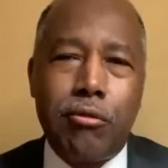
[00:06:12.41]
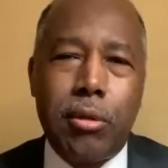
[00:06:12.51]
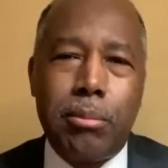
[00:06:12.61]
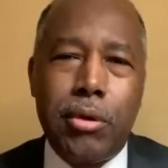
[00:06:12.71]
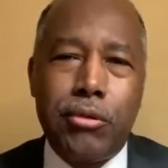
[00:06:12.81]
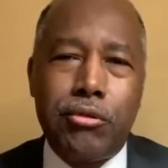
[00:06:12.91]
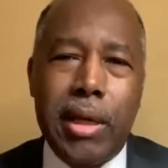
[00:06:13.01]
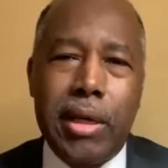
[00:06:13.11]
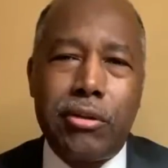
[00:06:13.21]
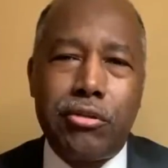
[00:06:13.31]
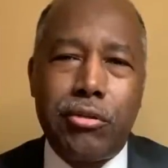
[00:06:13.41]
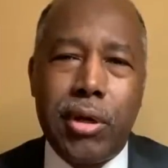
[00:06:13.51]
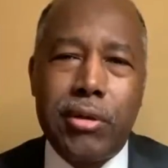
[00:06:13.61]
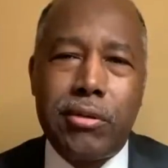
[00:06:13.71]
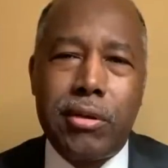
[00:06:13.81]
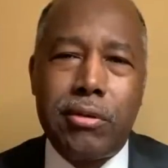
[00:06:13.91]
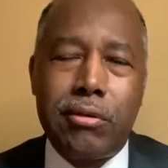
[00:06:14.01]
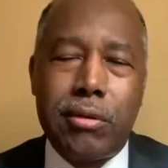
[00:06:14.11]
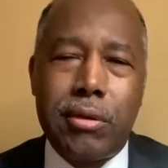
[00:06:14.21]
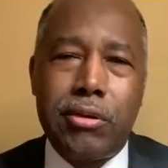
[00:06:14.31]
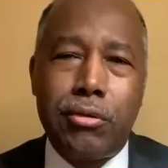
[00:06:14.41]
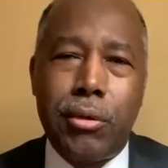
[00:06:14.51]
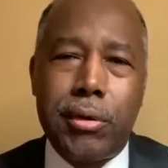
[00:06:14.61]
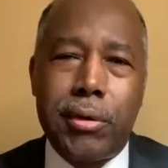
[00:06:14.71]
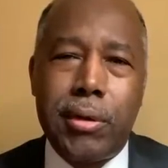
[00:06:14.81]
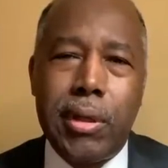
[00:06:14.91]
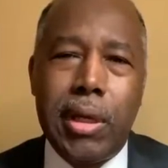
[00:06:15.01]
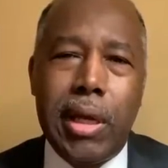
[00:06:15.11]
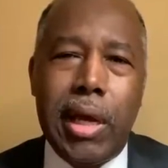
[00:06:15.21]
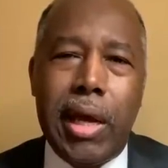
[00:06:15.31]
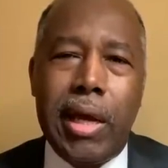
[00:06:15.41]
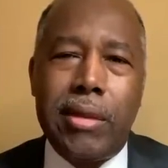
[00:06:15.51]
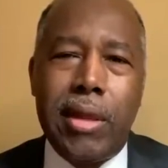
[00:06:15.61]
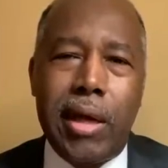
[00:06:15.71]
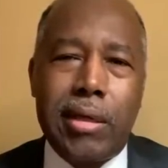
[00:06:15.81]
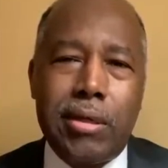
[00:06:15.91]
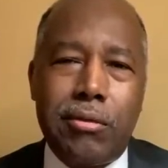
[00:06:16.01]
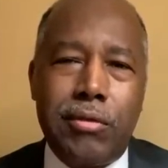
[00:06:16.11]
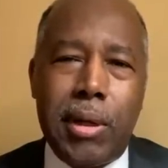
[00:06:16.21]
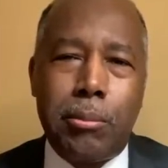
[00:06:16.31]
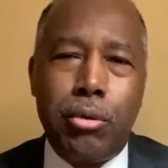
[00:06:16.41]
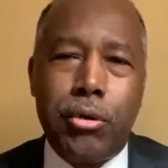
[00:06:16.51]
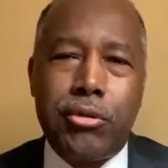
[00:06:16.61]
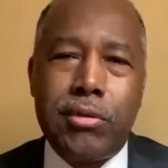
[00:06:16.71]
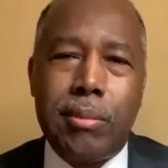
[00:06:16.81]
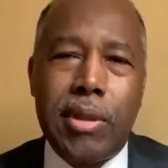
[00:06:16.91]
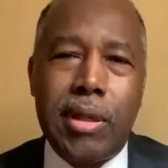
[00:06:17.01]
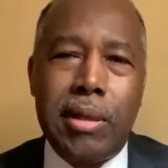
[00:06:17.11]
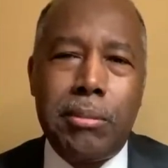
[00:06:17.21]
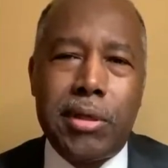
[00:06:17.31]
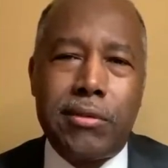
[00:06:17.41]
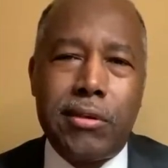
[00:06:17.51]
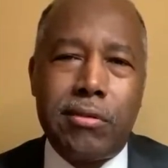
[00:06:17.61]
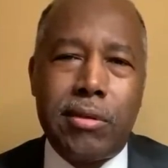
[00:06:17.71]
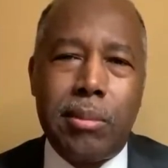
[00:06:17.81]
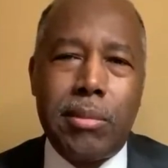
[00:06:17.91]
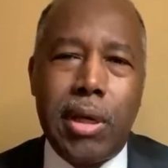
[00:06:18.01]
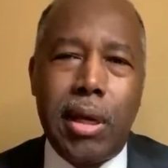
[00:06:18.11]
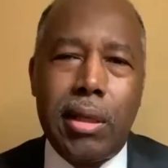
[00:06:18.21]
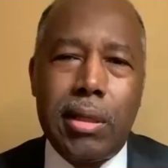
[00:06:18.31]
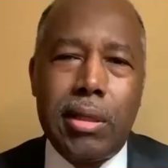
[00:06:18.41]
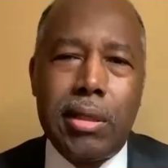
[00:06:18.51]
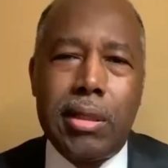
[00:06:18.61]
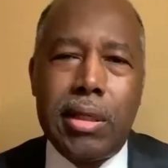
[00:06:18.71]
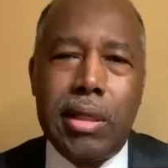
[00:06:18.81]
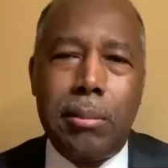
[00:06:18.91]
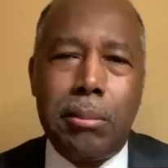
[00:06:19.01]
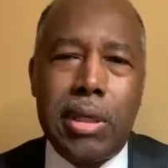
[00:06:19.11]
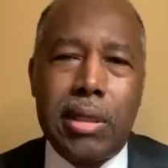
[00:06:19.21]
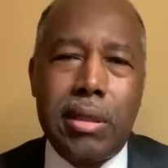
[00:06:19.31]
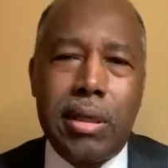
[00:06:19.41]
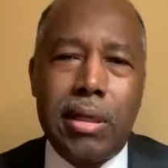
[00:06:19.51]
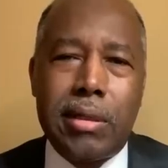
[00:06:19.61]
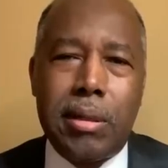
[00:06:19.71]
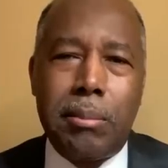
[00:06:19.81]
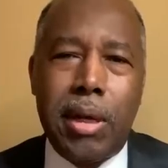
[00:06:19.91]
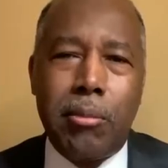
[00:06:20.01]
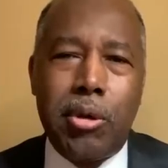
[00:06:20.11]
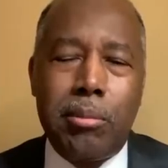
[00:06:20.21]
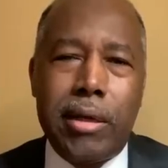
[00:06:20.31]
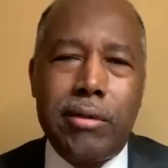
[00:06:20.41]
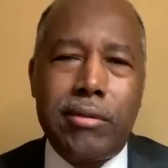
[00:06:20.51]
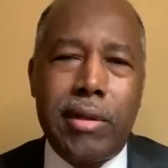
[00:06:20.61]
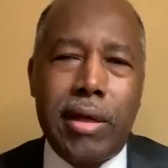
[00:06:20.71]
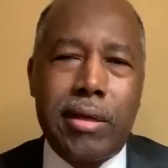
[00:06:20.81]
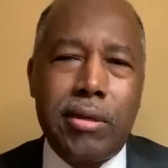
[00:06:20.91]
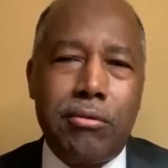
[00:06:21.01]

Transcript: from post-traumatic stress disorder, and that can affect portions of the limbic system, the amygdala, the memory bodies. That can